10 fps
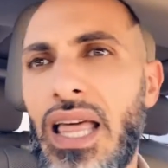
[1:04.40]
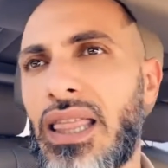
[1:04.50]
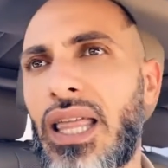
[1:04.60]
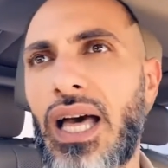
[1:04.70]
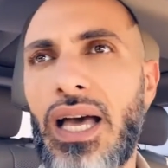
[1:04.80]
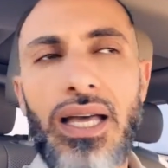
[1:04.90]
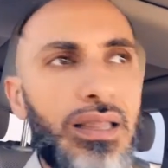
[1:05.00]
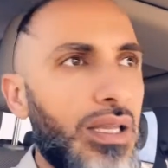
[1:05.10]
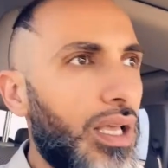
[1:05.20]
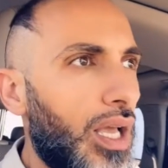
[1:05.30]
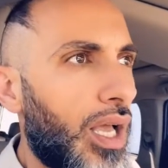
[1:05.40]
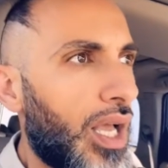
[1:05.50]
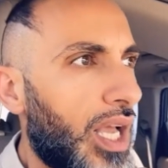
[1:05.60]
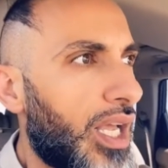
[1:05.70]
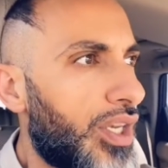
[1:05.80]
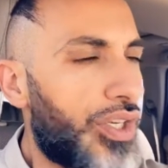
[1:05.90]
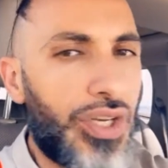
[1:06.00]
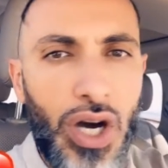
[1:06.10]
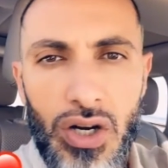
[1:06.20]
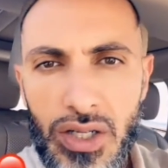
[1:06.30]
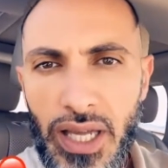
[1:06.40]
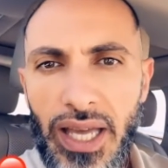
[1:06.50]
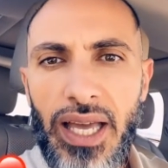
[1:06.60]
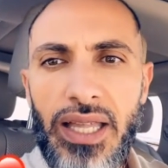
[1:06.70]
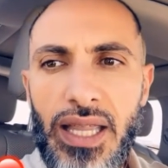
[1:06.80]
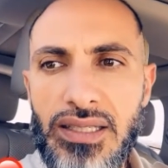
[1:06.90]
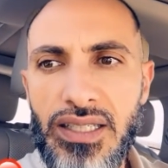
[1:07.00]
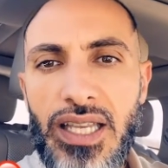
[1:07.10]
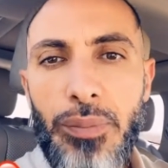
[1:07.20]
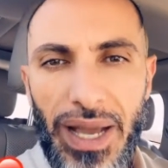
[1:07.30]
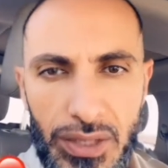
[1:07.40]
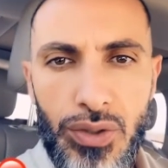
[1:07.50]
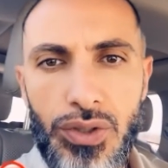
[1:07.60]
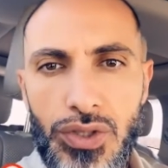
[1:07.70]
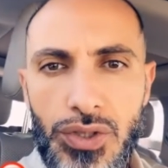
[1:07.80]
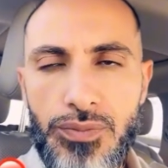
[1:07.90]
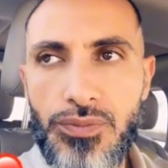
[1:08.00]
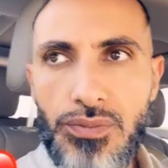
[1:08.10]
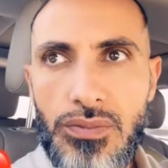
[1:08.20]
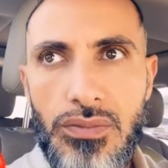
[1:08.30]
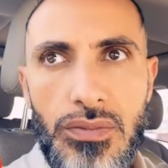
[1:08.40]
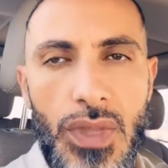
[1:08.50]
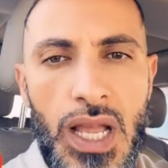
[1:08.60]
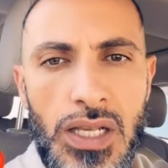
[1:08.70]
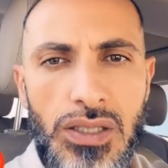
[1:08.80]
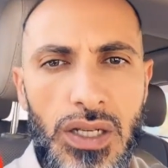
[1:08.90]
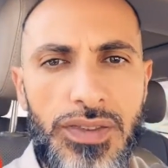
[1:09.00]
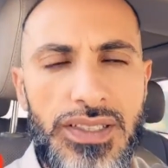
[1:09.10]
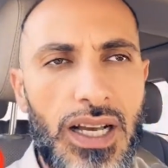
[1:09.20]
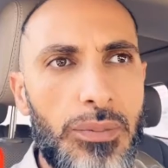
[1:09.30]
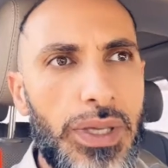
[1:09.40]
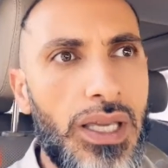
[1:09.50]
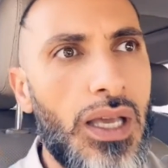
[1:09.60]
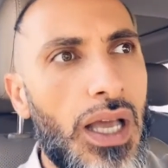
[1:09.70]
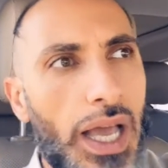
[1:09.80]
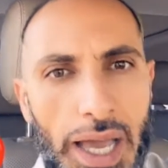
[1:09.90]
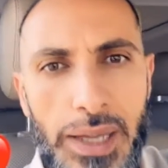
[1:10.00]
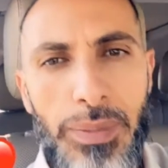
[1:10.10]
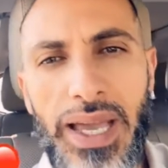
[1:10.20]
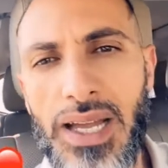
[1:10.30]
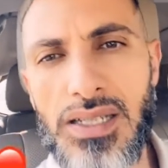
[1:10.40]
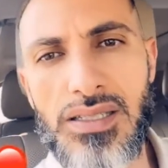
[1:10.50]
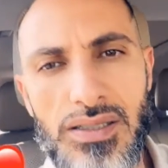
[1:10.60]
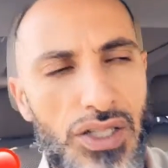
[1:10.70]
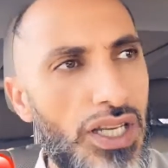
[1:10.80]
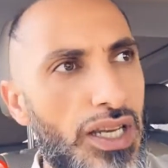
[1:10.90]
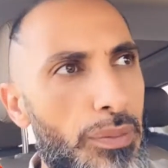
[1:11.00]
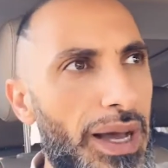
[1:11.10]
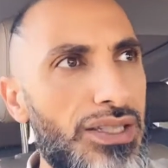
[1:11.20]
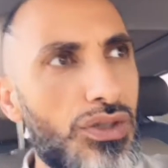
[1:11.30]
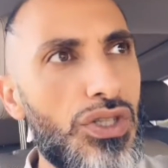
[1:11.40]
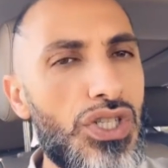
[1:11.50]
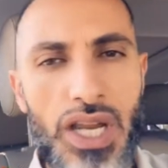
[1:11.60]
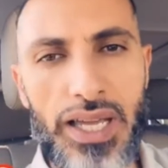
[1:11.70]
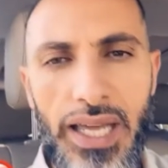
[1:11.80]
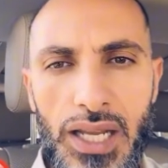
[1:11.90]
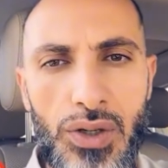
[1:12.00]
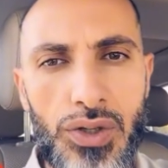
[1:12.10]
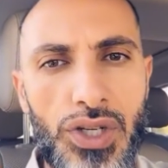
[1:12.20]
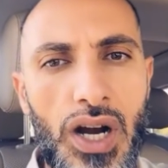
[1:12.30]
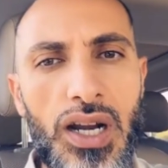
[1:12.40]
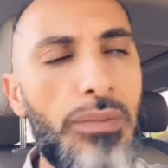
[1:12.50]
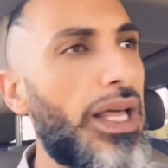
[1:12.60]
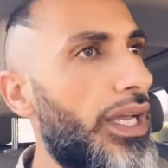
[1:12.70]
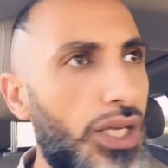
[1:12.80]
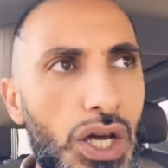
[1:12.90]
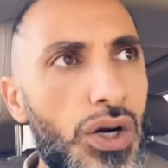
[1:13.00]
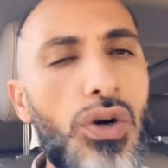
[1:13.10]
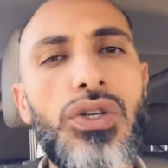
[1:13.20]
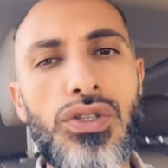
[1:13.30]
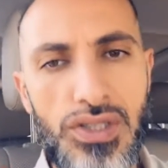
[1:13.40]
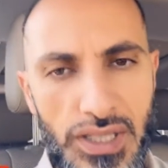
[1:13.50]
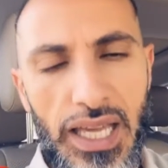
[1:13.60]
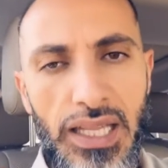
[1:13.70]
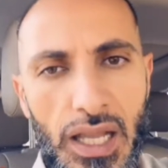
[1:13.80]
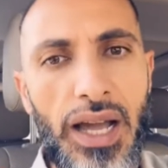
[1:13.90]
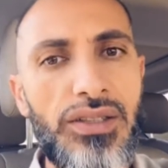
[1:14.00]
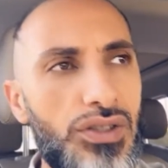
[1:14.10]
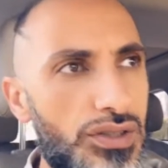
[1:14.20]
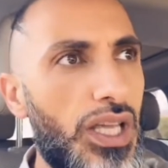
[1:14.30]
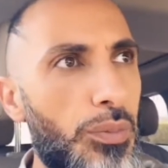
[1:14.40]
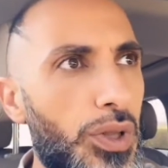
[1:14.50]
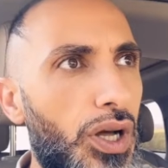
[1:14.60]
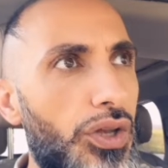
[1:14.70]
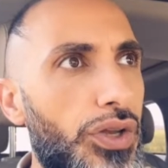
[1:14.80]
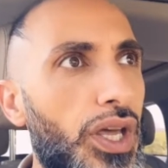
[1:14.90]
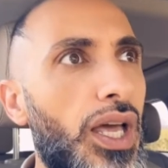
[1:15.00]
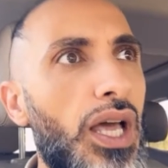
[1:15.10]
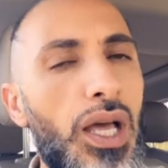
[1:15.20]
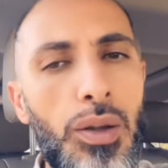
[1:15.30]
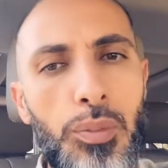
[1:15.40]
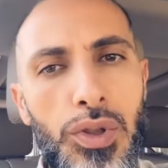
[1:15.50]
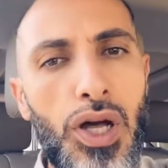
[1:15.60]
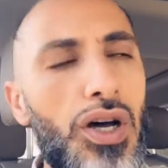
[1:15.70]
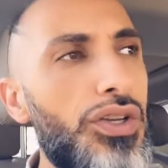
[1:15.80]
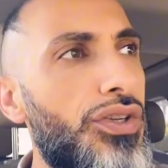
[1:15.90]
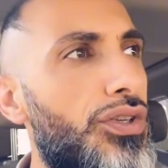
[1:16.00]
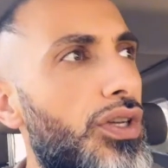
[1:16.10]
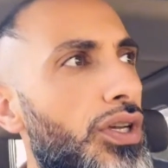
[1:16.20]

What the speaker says: than dark hair that's in a bad condition. So if you tell me, hey, my hair is really in a bad condition, can I go dark? I'm like, no, you stay light, you stay blonde. Blonde